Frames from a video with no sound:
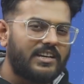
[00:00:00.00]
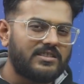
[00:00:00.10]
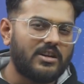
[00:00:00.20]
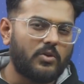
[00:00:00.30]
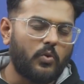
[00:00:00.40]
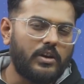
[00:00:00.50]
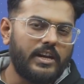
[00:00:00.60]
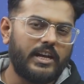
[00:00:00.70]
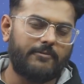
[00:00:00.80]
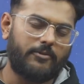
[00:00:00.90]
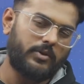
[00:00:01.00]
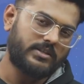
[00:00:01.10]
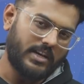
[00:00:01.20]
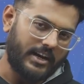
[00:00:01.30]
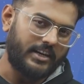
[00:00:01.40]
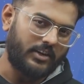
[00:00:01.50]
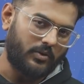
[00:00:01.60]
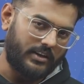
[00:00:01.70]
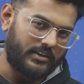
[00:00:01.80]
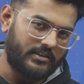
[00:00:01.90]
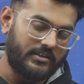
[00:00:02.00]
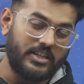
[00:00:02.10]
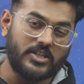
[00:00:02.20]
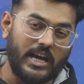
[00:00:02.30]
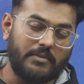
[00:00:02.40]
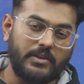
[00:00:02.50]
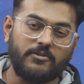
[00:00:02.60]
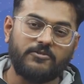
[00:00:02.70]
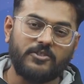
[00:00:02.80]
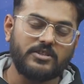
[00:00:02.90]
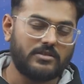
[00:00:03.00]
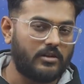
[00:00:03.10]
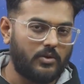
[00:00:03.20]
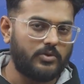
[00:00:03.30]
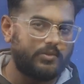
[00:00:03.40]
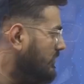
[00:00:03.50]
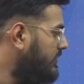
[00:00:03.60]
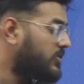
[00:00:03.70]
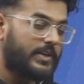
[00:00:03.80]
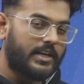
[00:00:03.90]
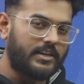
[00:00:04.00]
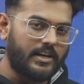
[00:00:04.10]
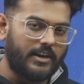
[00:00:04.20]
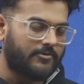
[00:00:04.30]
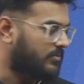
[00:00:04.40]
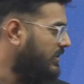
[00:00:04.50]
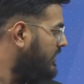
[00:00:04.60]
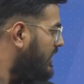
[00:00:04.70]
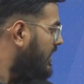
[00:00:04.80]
is the only influence acting on it. This can be the first conclusion which we can derive from it.